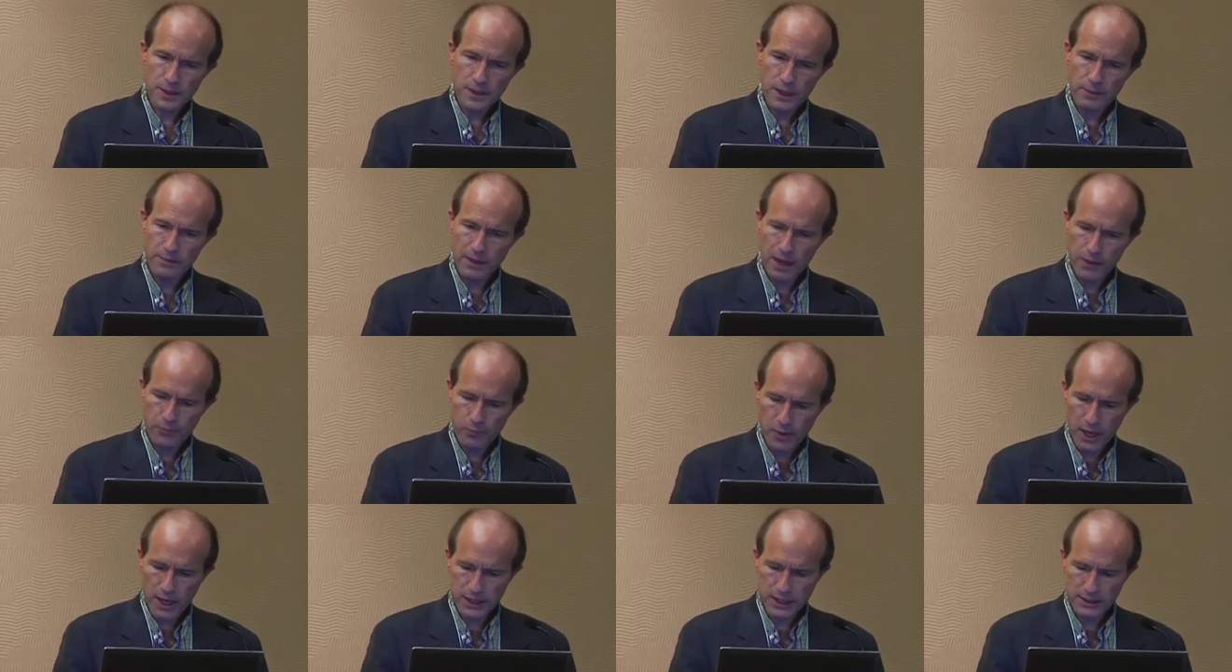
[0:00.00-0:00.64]
My
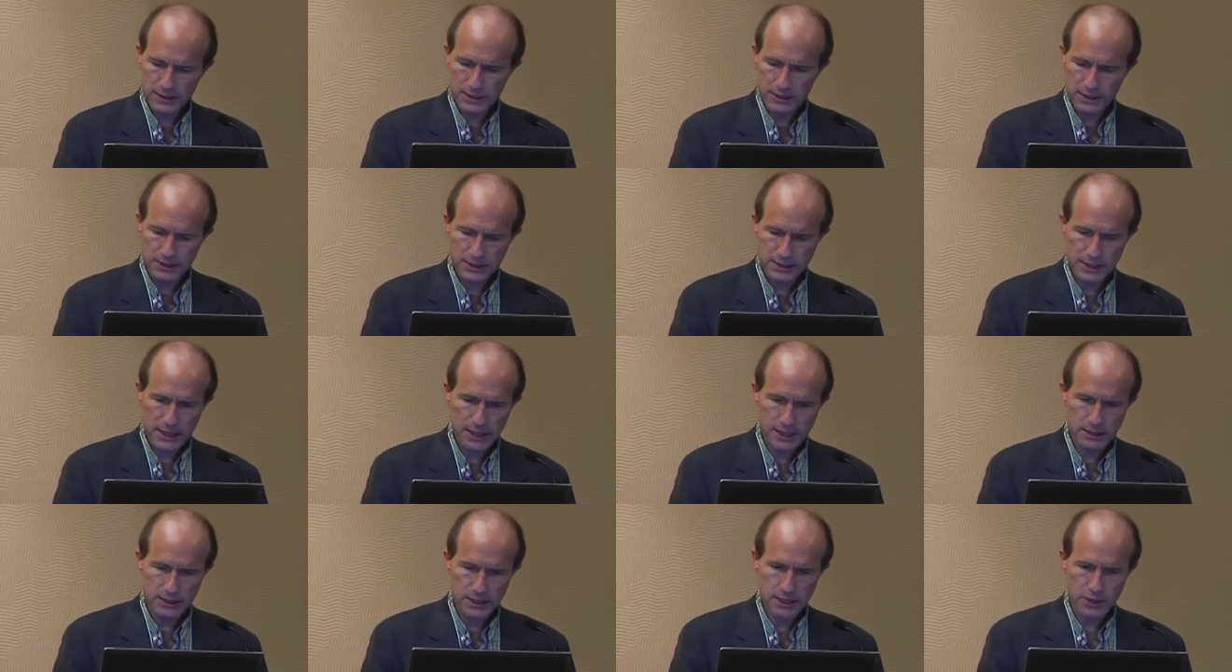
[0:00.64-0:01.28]
practice is
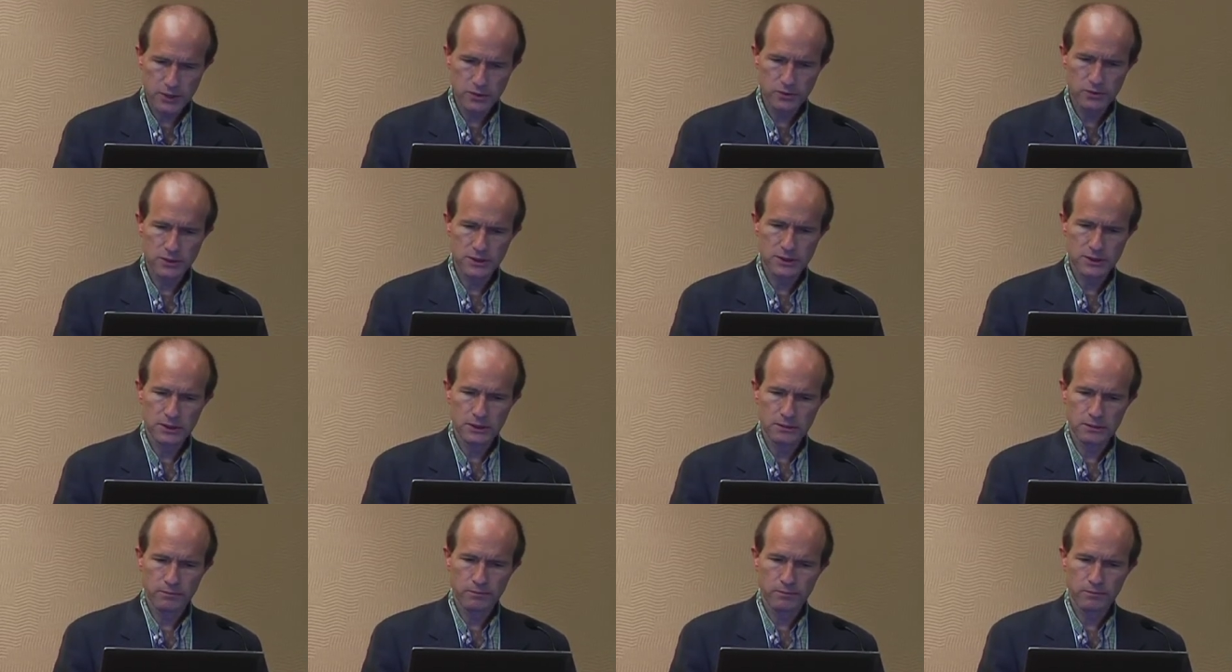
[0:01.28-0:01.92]
not to use
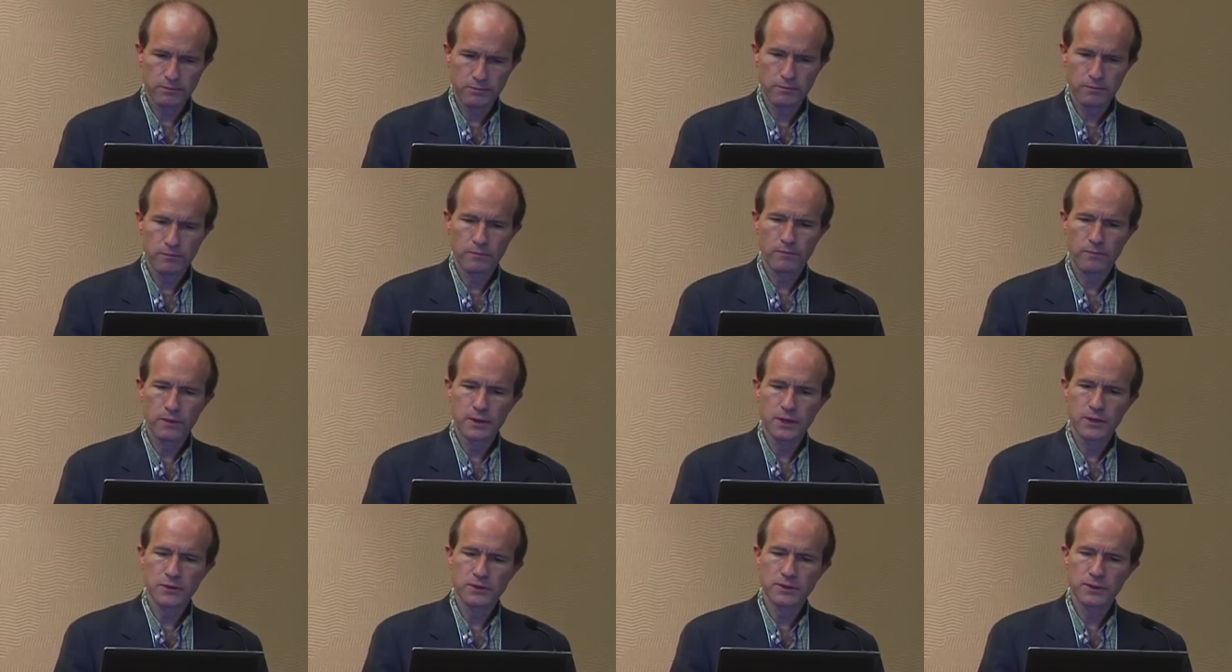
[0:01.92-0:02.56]
a
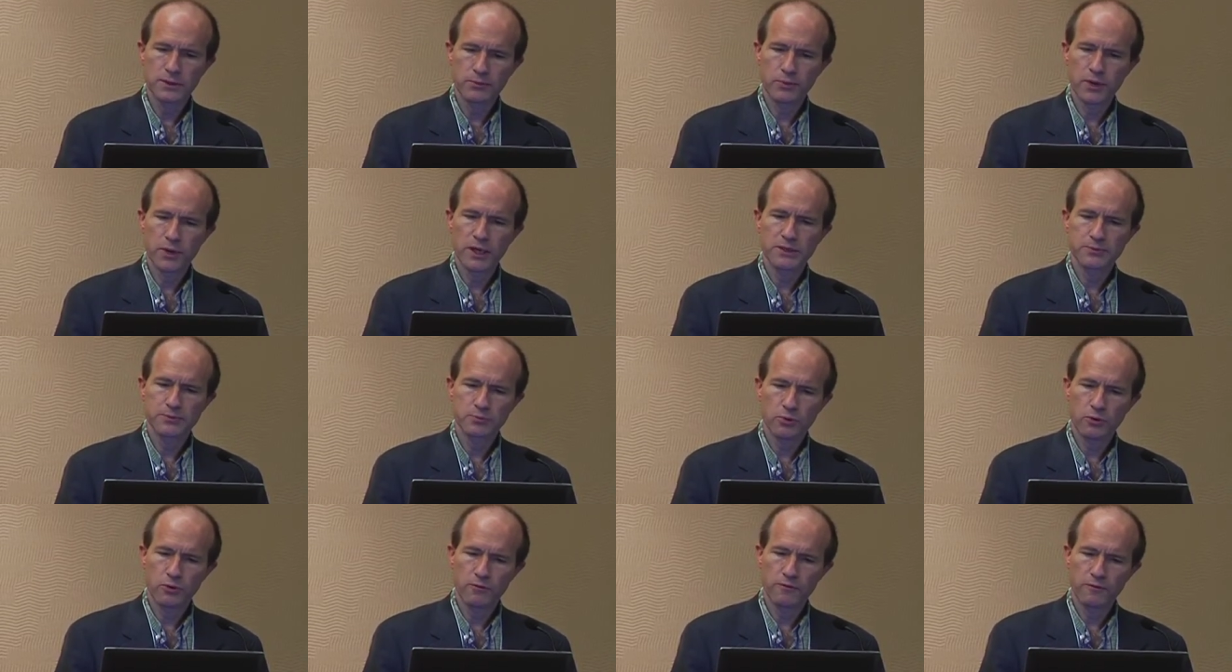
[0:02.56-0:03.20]
brace
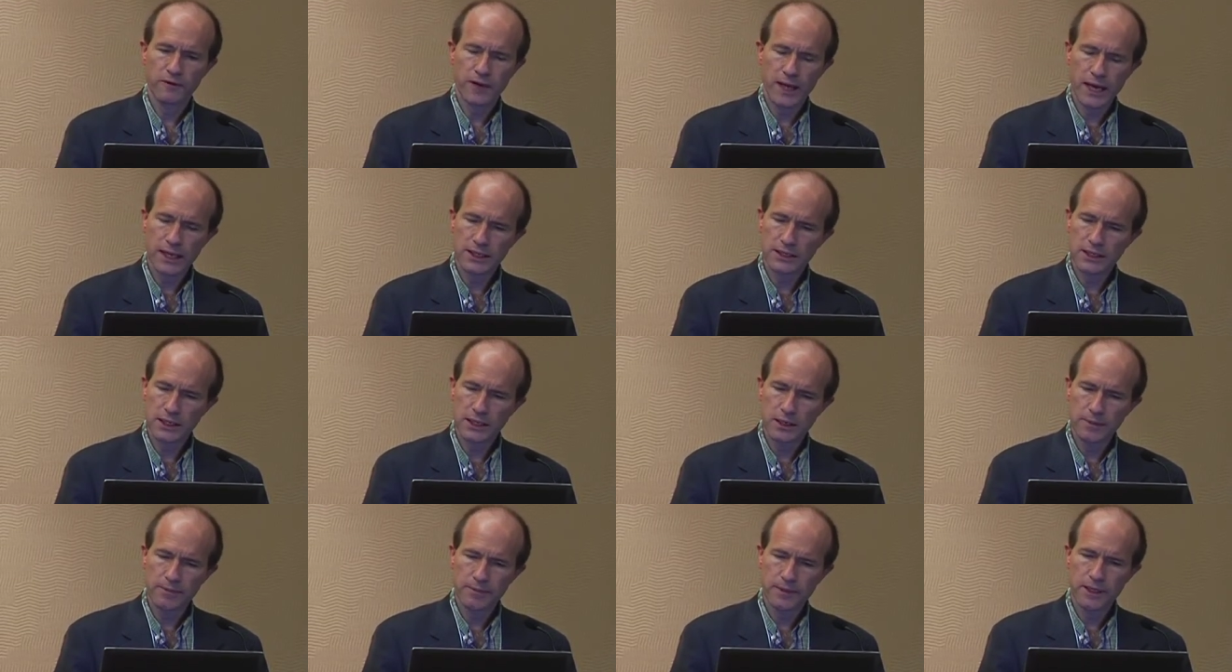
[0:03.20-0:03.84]

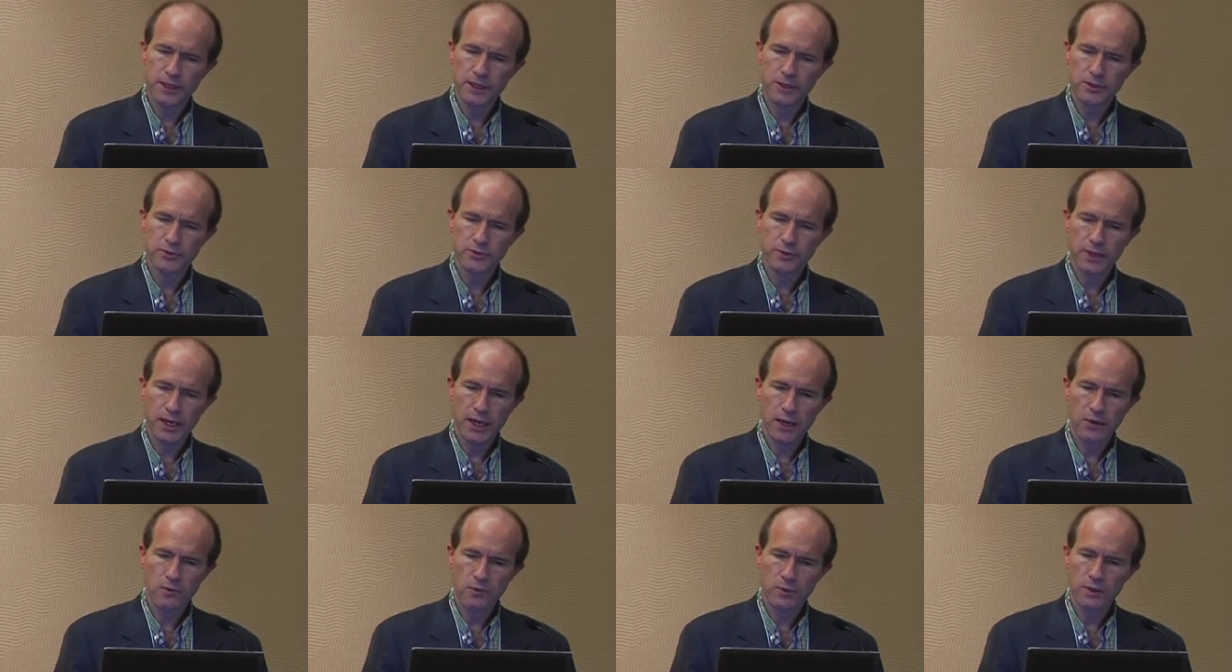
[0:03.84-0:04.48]
prophylactically, because you
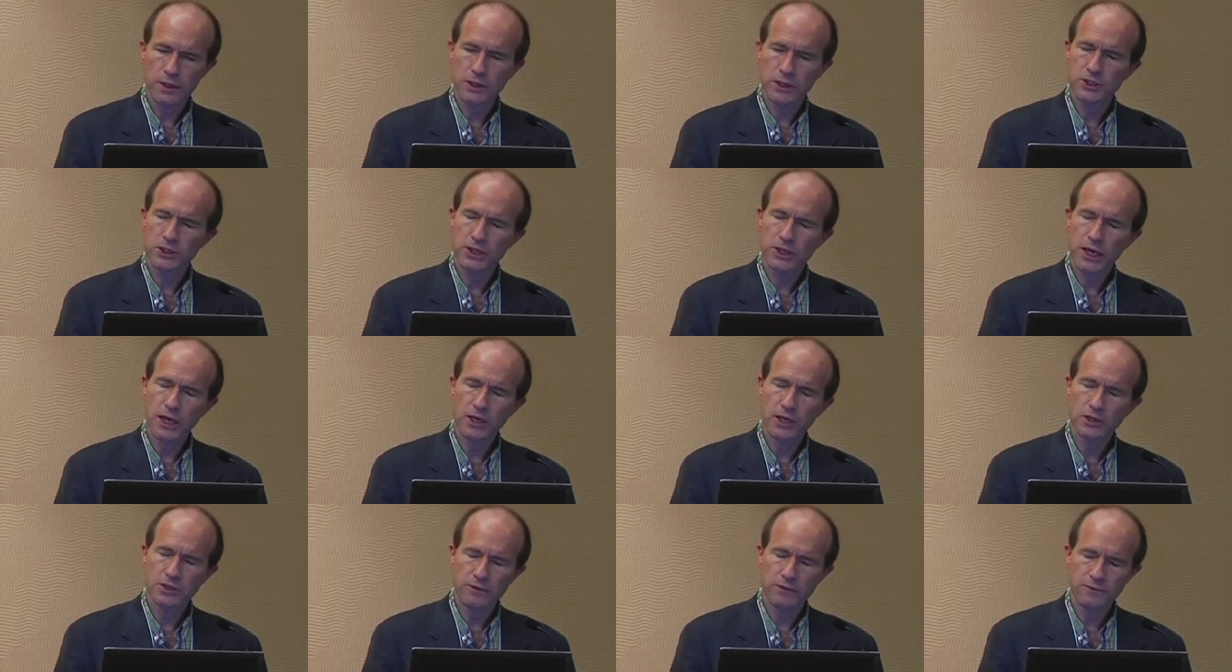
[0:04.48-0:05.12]
can't really
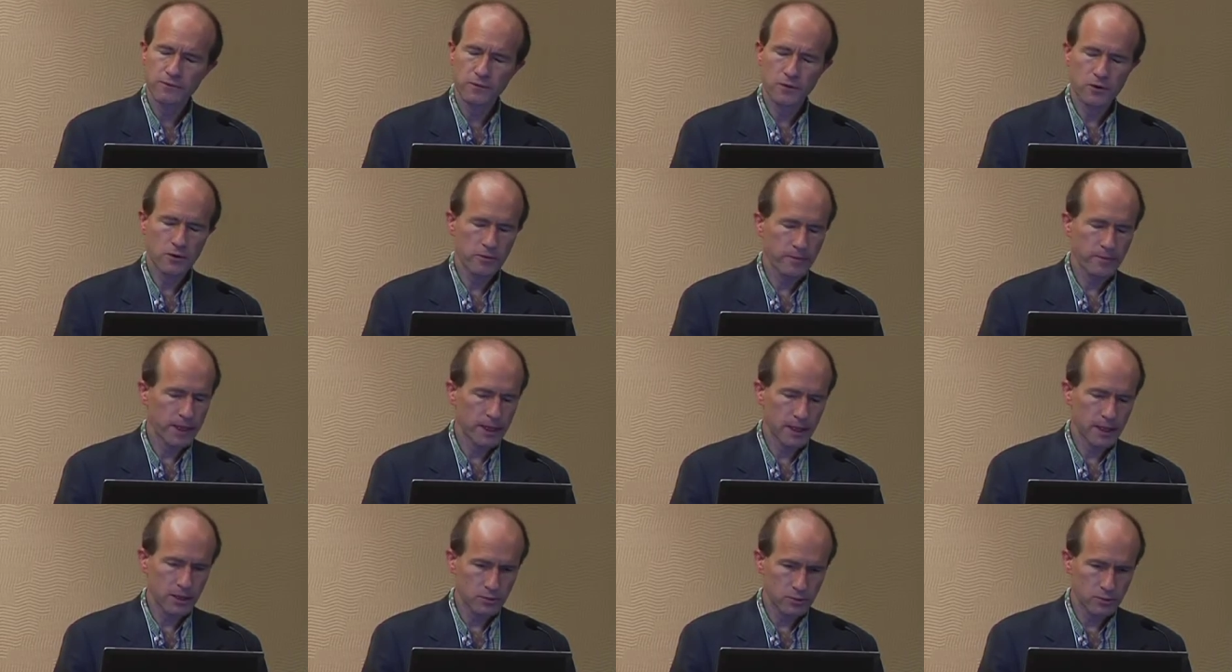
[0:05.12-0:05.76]
change the foot or
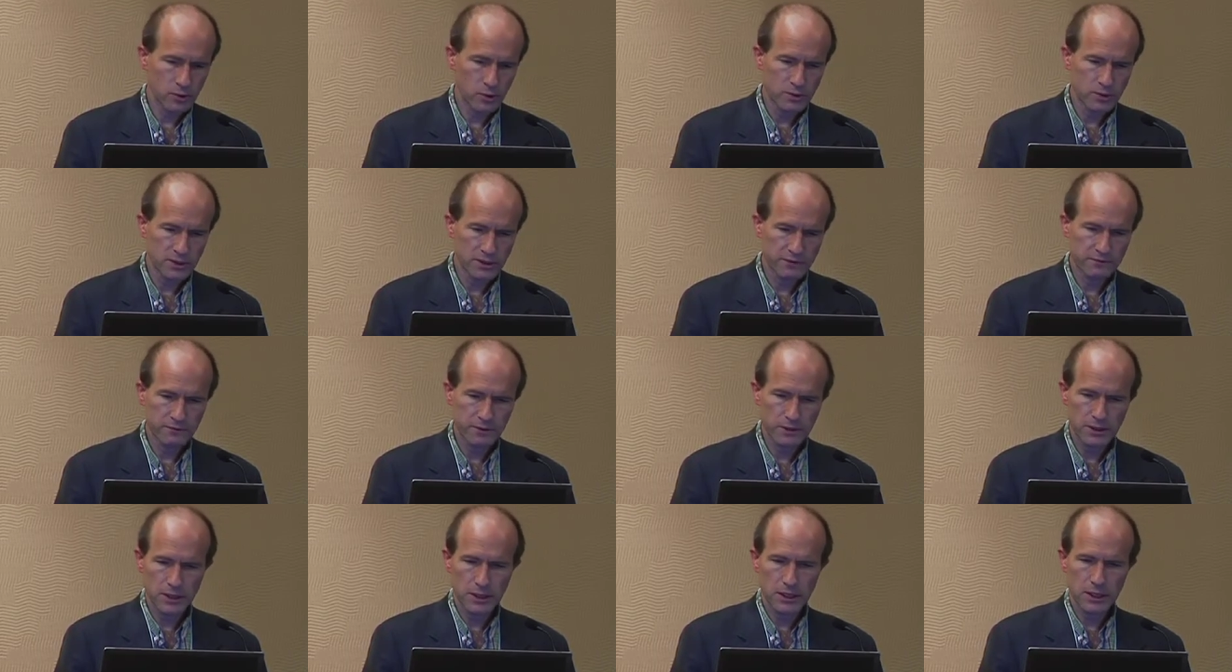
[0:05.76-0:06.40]
make it grow
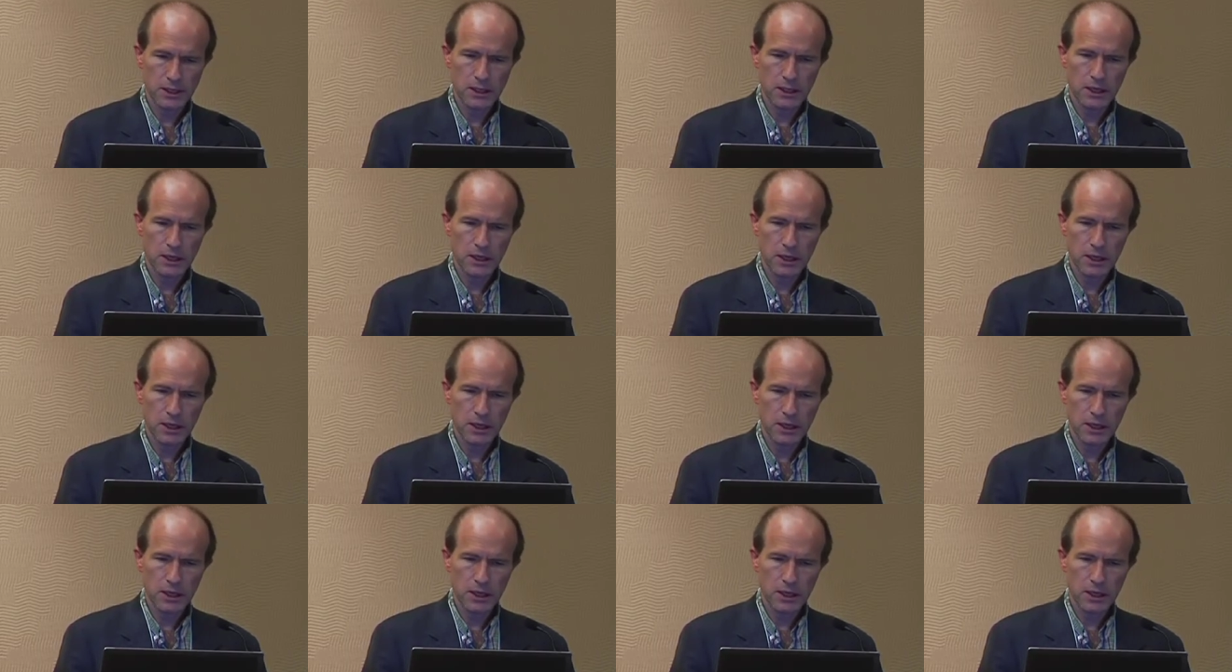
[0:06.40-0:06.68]
differently.